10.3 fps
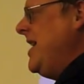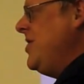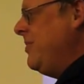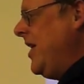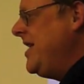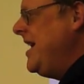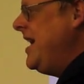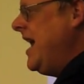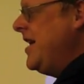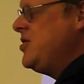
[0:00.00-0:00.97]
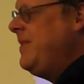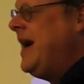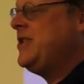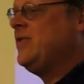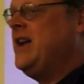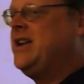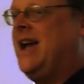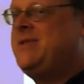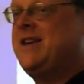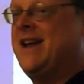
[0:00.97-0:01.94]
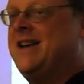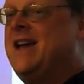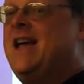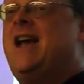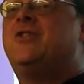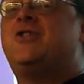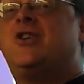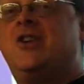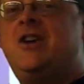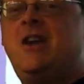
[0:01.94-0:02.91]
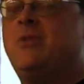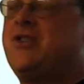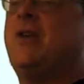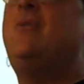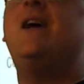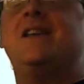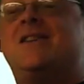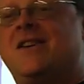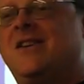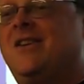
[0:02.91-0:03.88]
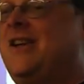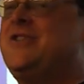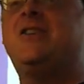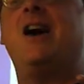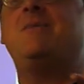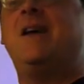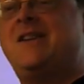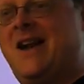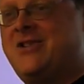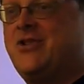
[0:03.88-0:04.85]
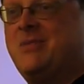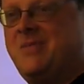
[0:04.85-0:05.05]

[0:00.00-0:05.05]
you plug it in, it has your password, and it types it in. And your security team will say, wait, let's not make that stupid